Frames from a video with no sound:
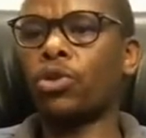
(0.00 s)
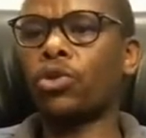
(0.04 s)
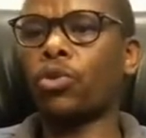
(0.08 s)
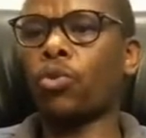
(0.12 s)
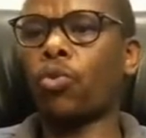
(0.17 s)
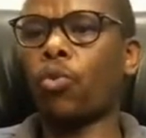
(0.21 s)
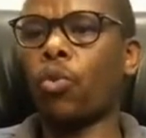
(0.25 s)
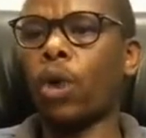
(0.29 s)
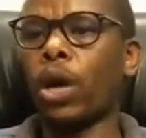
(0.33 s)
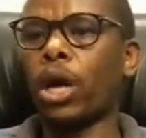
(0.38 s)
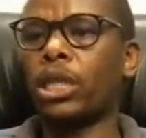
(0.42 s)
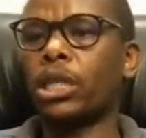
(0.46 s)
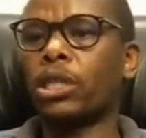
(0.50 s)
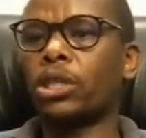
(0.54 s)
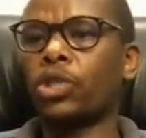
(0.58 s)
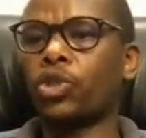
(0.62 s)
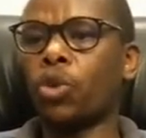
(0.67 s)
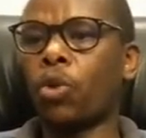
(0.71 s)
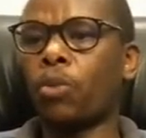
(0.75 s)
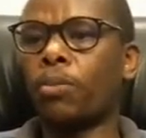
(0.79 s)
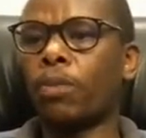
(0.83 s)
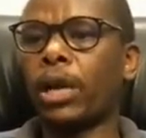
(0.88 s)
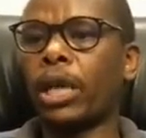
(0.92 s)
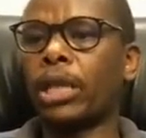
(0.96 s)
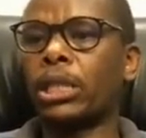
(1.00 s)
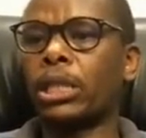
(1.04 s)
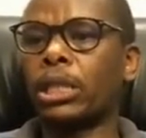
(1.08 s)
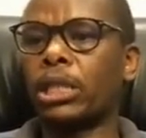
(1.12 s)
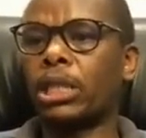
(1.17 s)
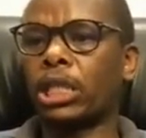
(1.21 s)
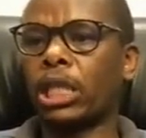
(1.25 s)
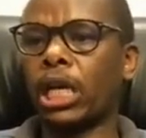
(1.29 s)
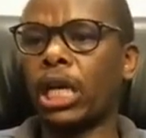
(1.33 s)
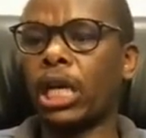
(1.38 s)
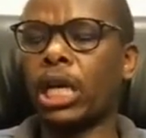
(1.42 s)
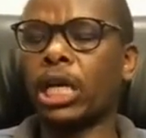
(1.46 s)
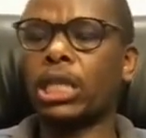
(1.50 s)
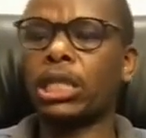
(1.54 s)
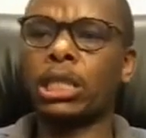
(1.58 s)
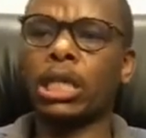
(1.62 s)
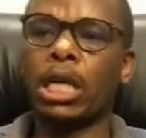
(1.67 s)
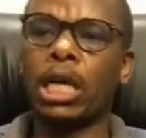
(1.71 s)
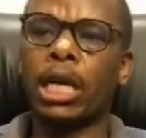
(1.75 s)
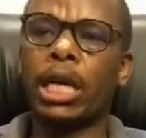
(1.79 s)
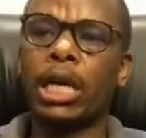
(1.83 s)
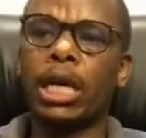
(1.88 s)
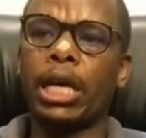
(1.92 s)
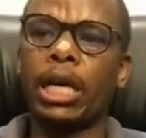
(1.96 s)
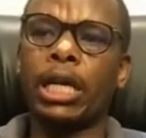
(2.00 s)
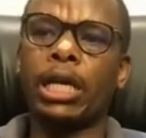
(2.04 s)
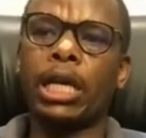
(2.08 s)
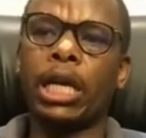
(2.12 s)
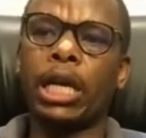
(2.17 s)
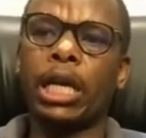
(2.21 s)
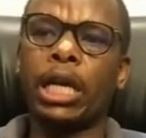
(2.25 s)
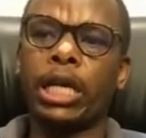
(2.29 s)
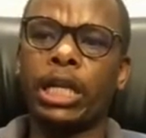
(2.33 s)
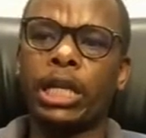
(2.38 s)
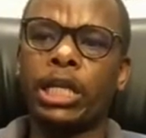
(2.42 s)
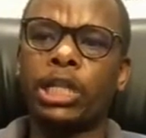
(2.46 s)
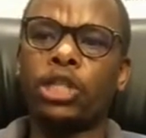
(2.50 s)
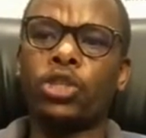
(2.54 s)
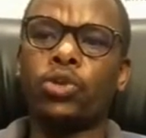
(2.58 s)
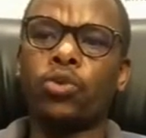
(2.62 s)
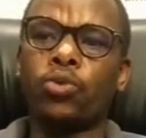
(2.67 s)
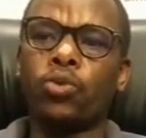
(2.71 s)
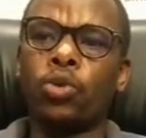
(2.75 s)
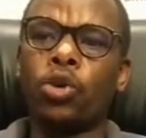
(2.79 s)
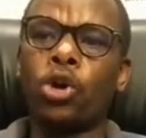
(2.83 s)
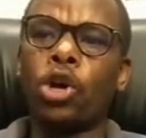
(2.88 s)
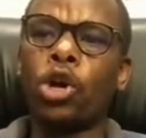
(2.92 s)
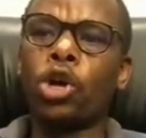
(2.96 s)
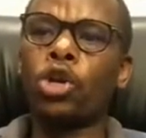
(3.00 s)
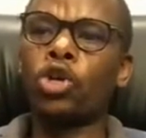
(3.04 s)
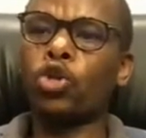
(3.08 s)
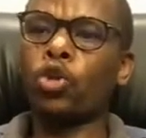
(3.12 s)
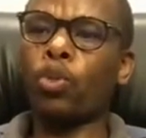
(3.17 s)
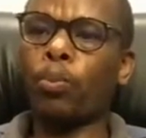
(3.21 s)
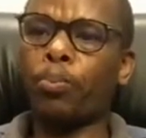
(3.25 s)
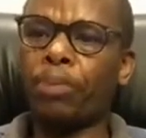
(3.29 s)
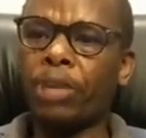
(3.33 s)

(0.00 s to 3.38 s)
also what Shoprite Checkers had agreed to.